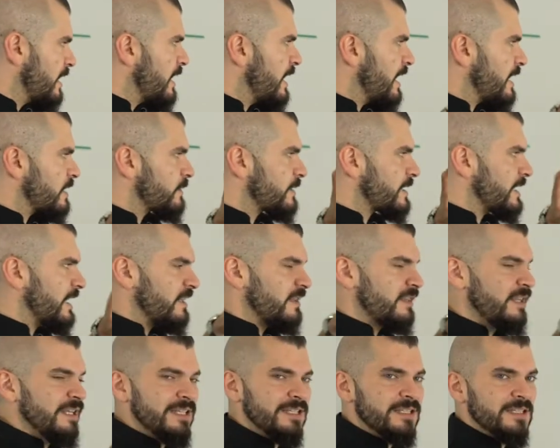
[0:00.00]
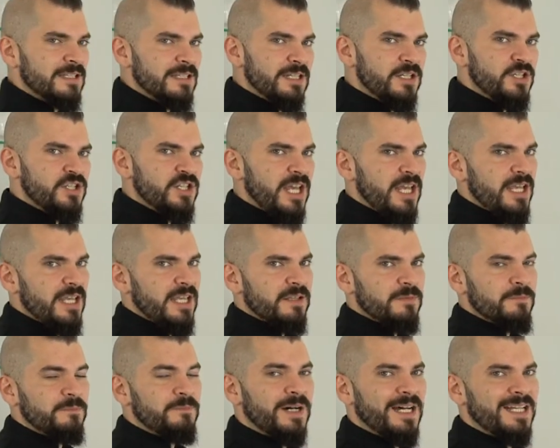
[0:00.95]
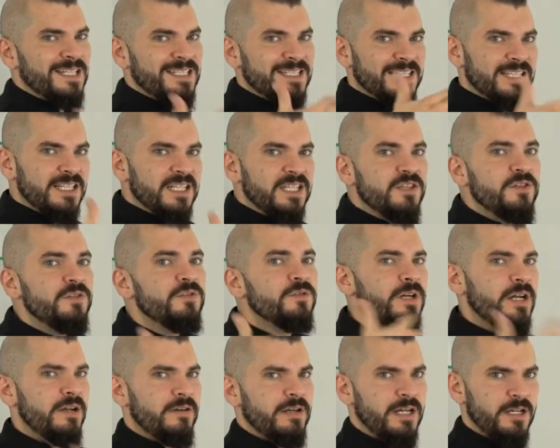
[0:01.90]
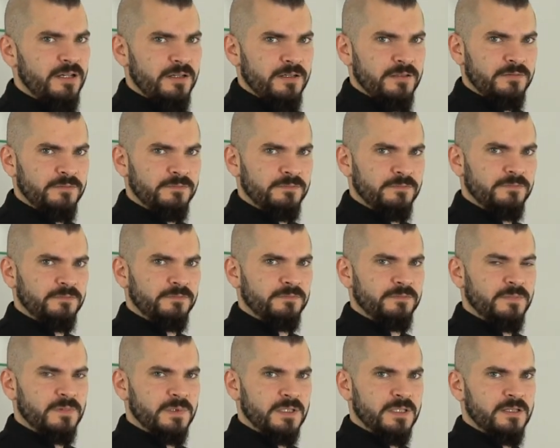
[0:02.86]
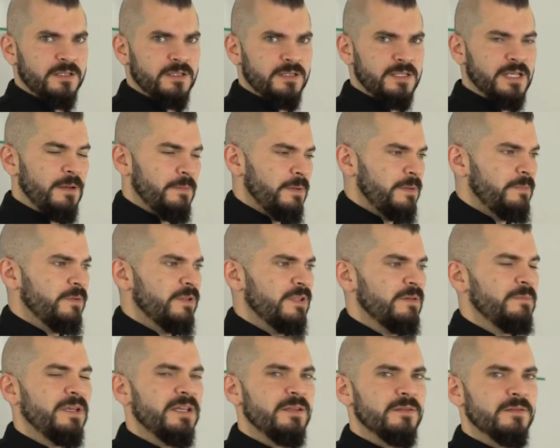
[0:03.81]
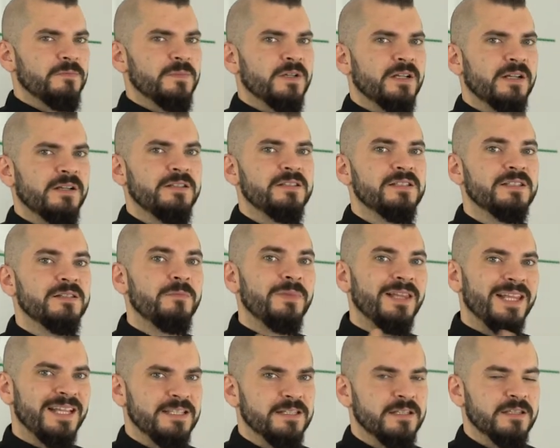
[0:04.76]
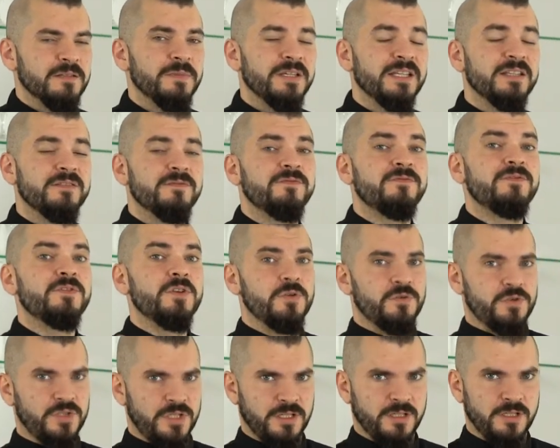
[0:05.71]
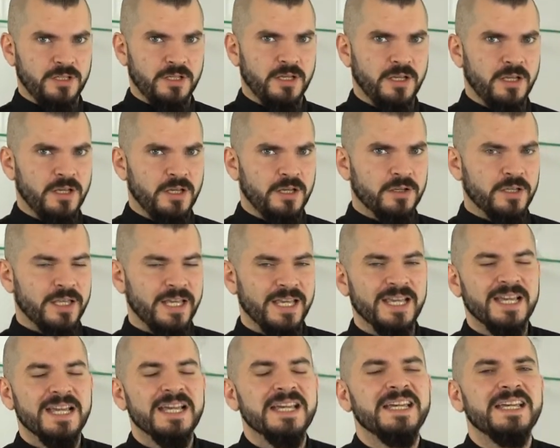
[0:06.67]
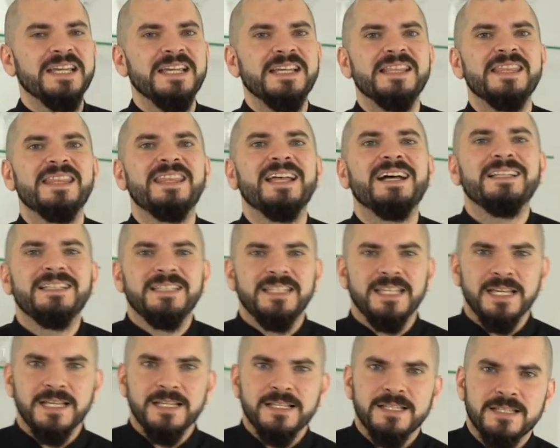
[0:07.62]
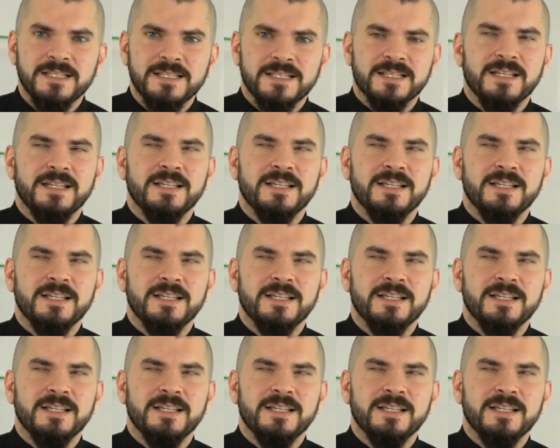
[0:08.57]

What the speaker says: as we said, this is shaken, but in new era, some people, they make the margarita in a blender. They make it frozen. Okay, in that case,